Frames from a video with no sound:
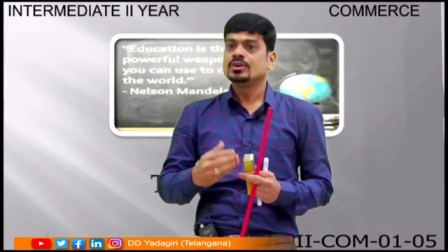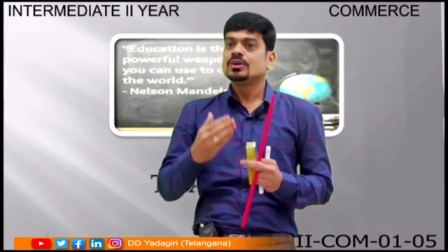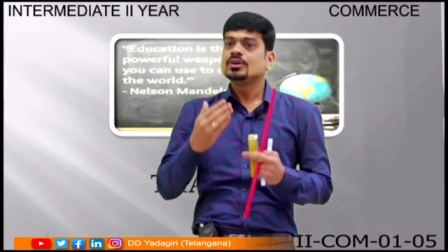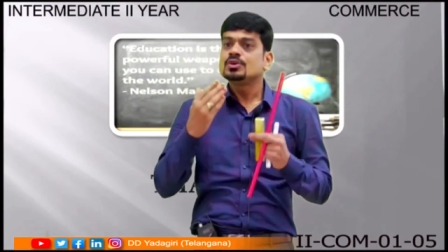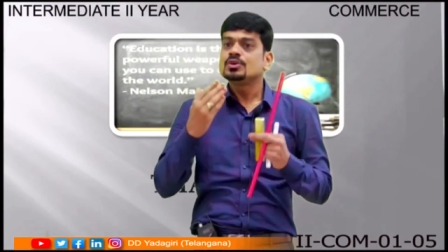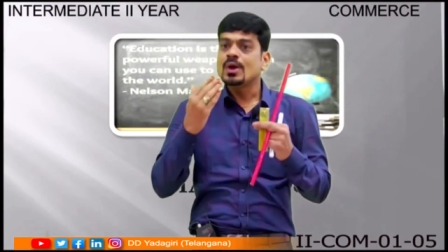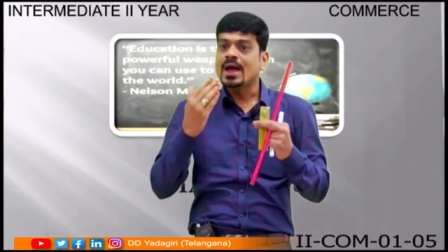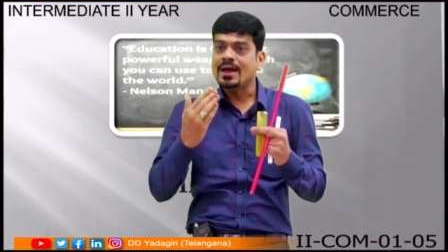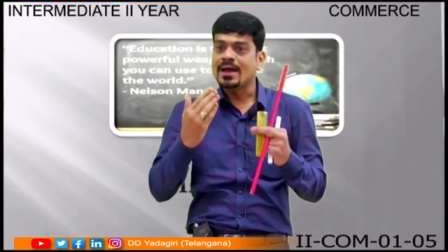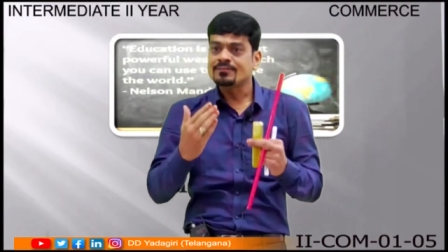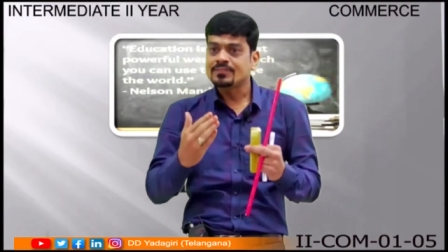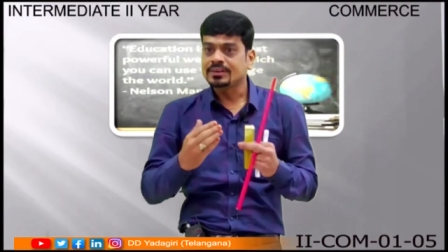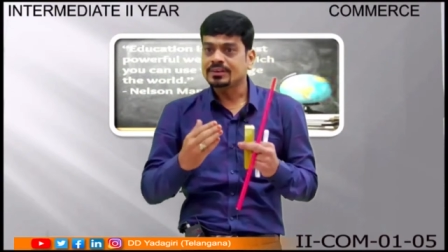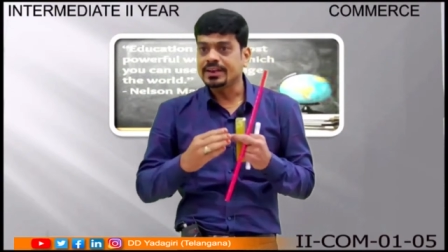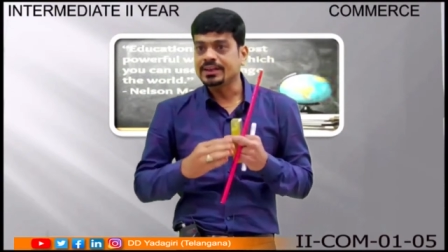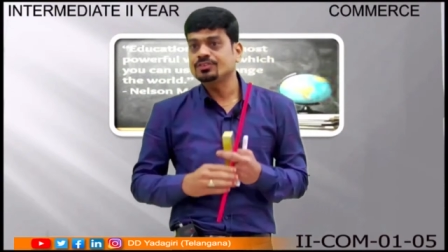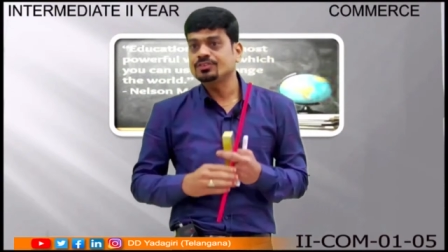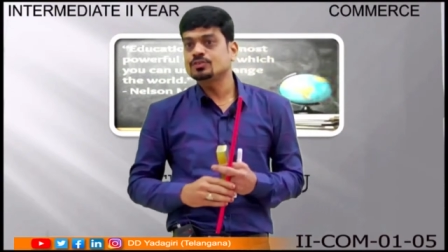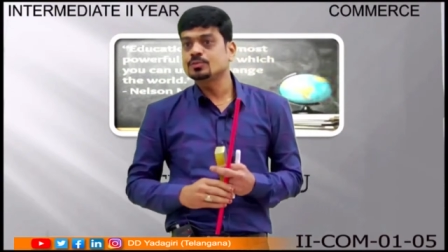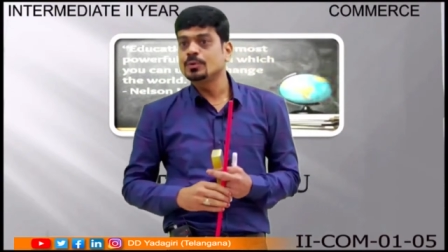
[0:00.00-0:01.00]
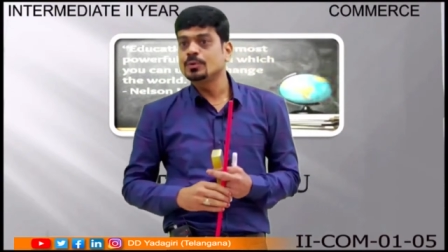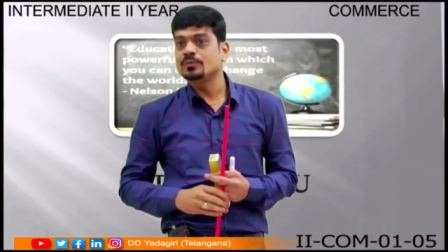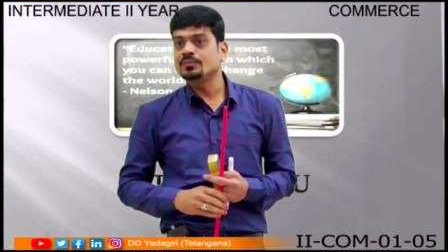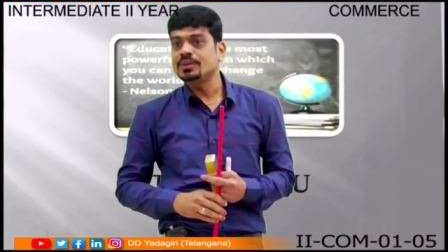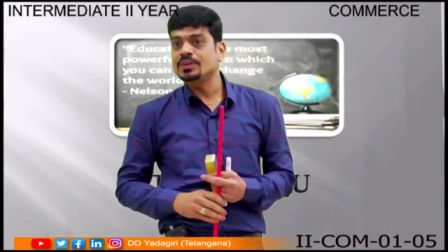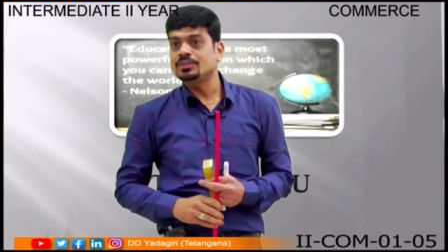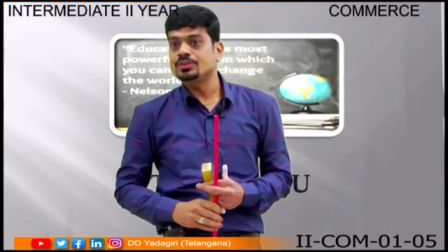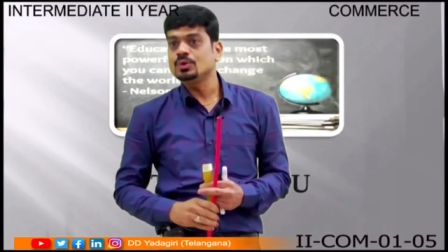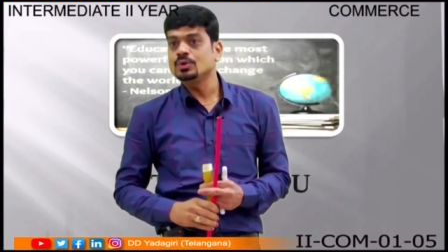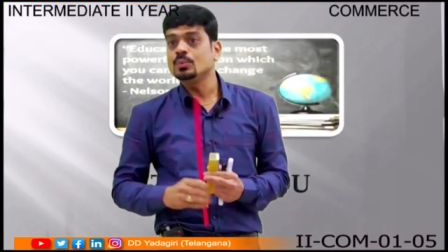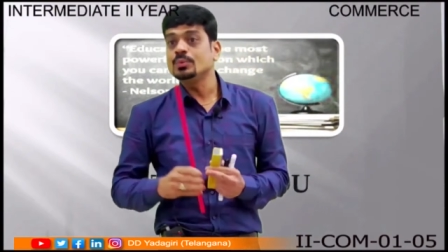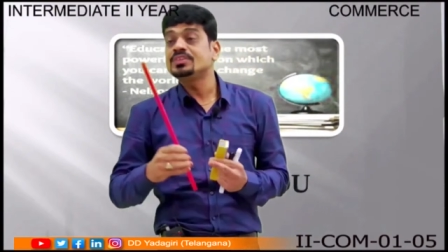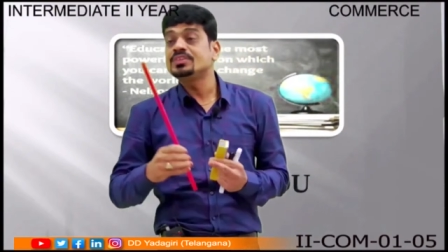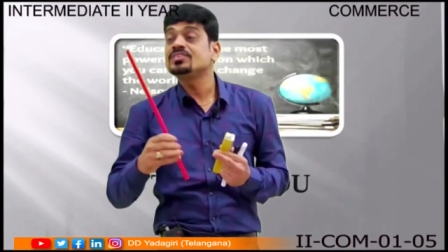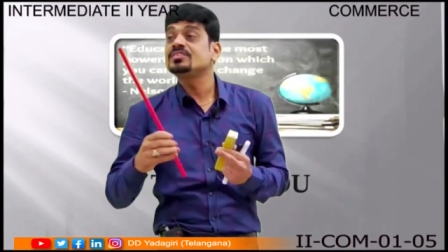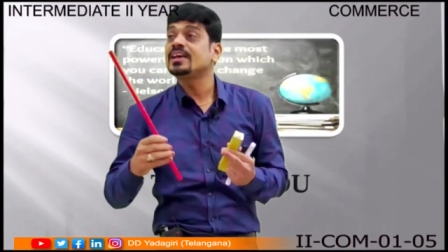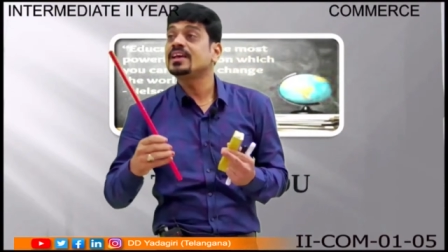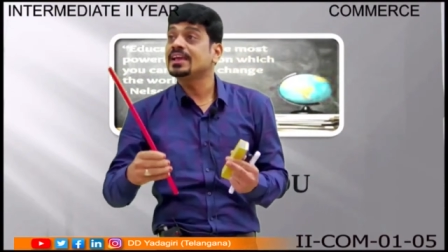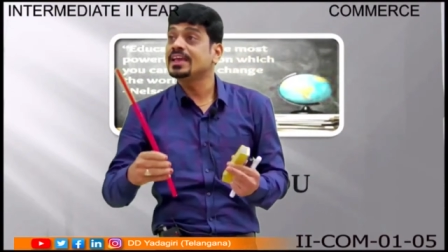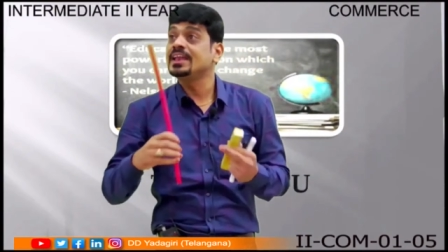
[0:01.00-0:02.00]
you have the textbook with you, which is
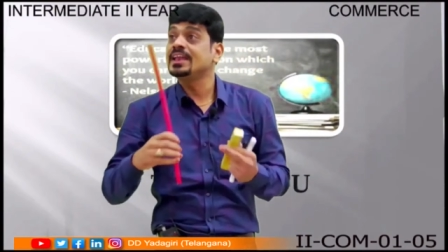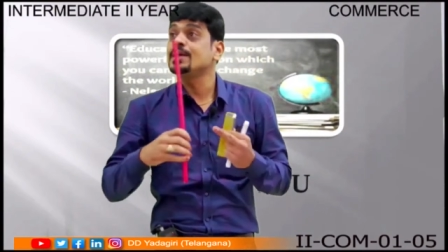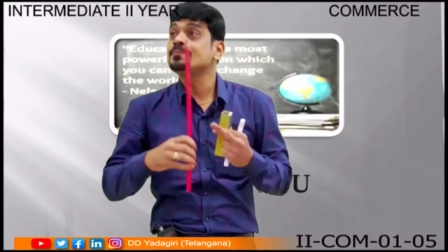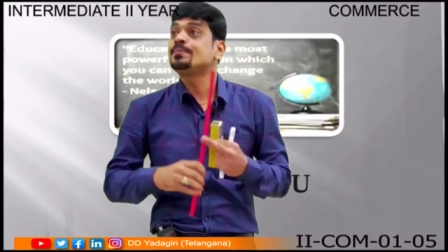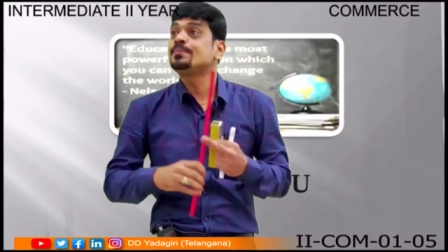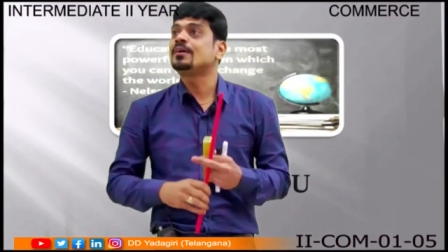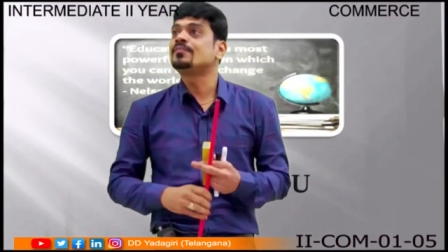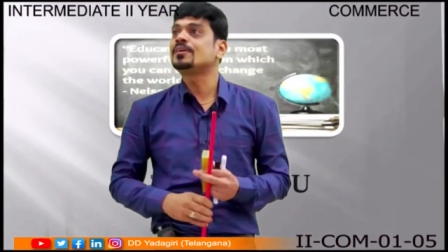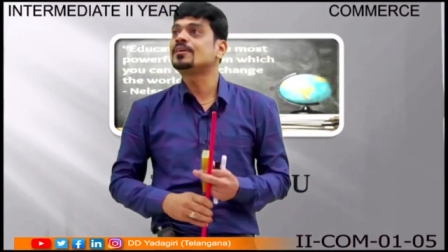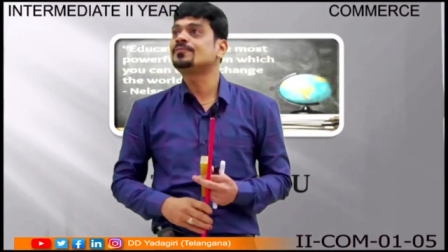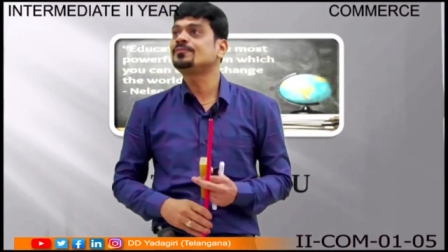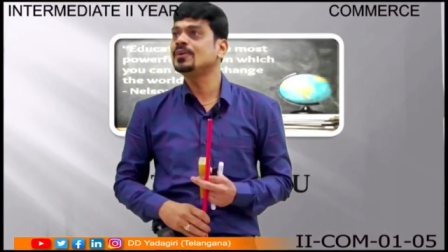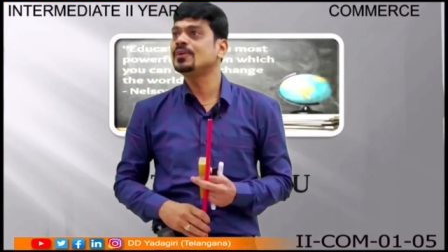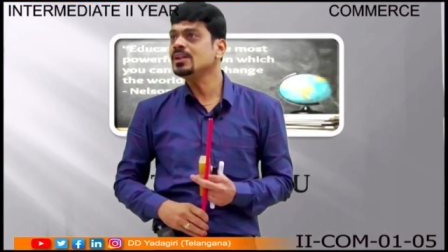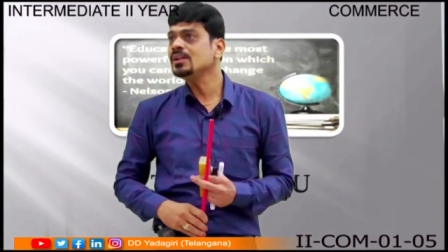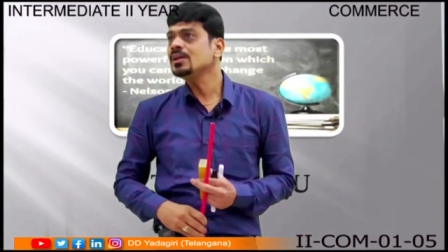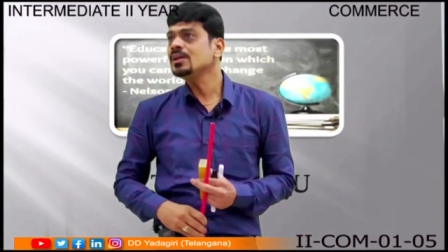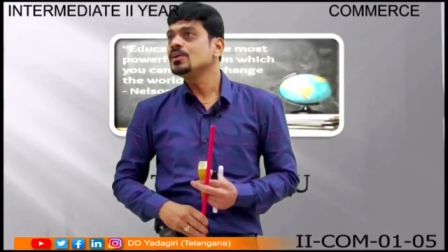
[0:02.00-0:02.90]
again a powerful